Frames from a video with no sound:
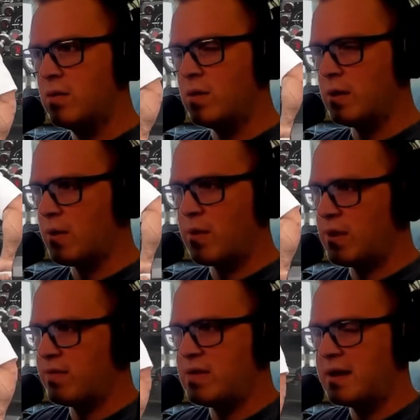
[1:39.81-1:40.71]

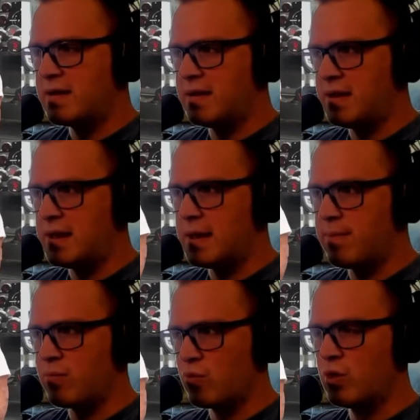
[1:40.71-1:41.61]
We have yet to see
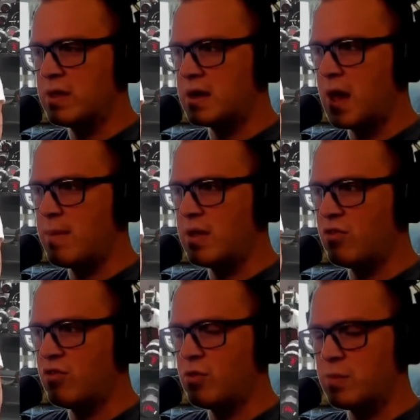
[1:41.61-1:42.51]
him really come in
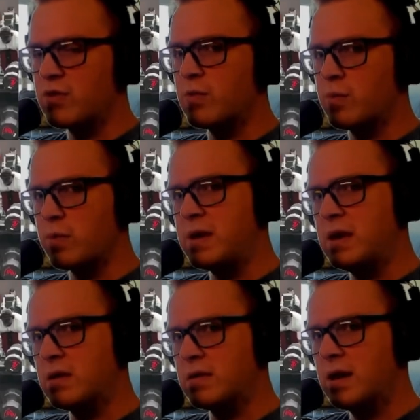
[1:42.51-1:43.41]
super, super
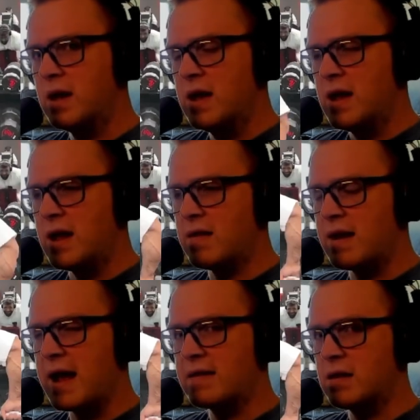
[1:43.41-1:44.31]
peeled in the
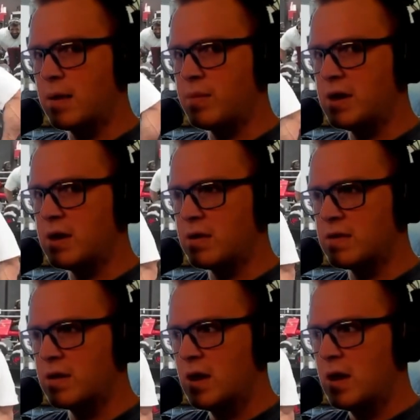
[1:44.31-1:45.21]
last couple of years.